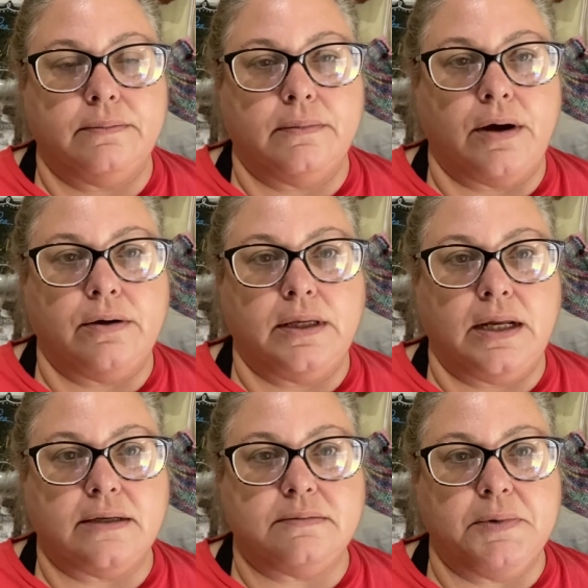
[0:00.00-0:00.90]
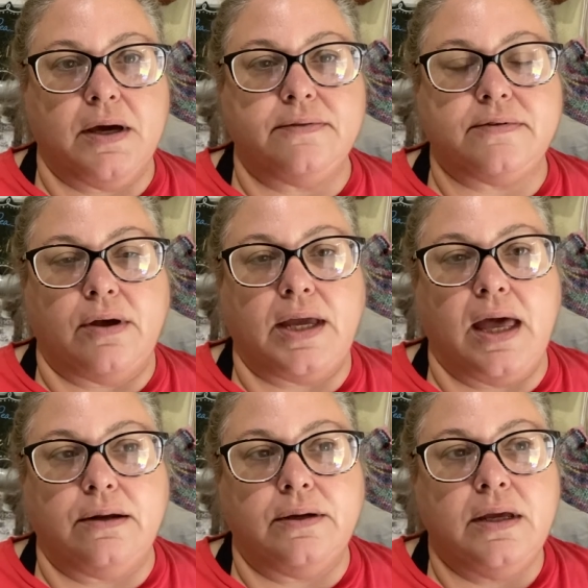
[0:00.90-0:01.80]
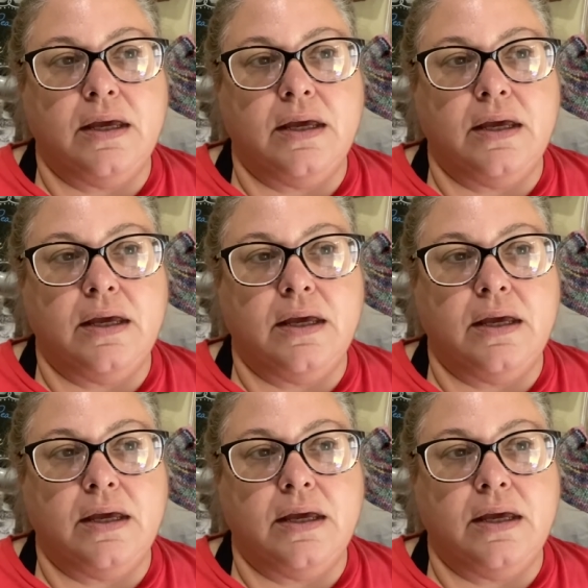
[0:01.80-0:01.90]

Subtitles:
early next month, so and